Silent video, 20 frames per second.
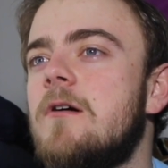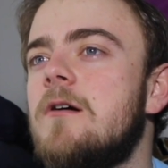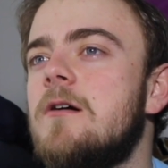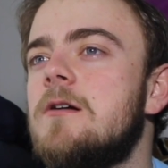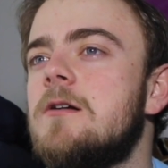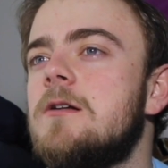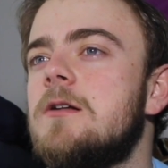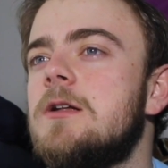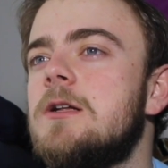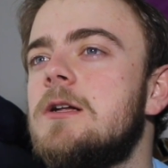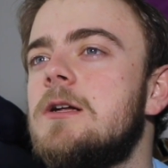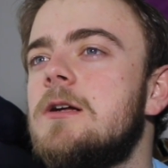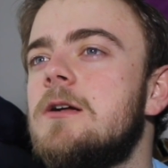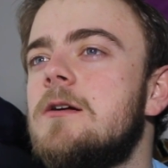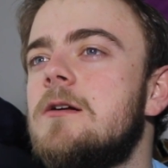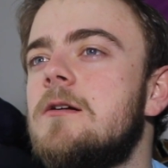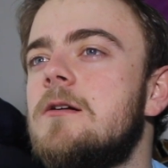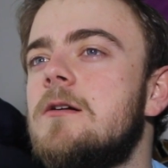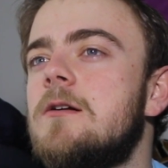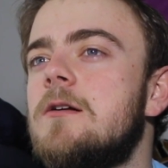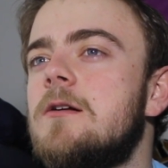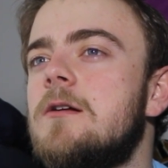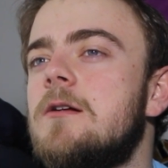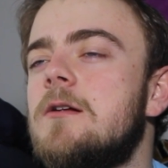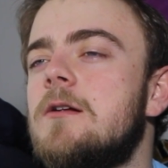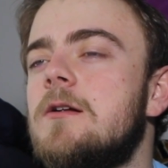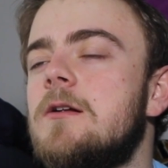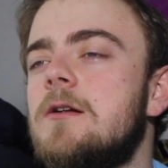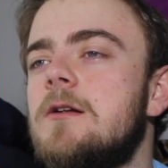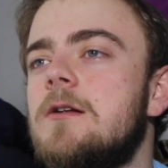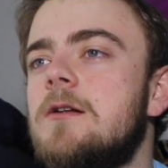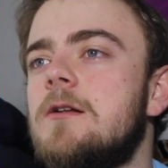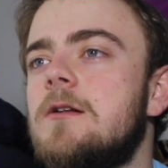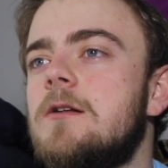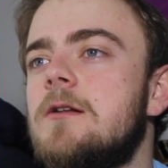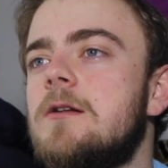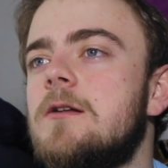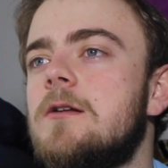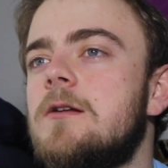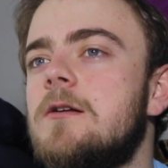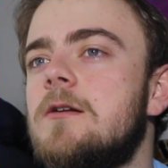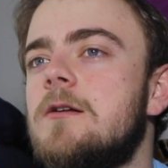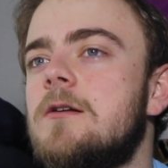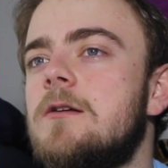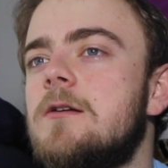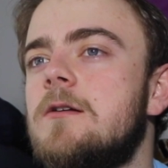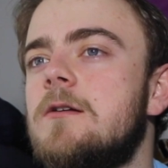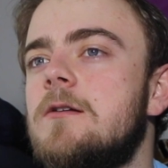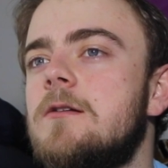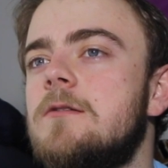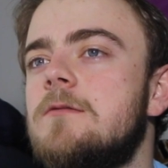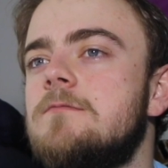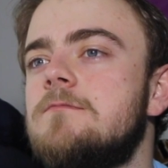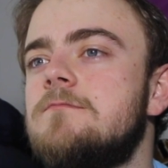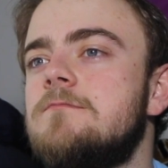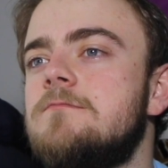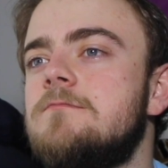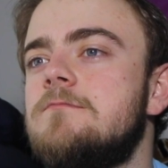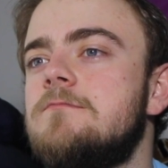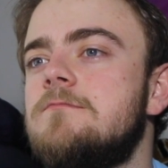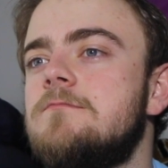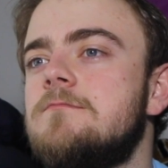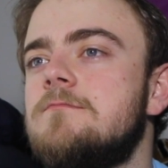(silence)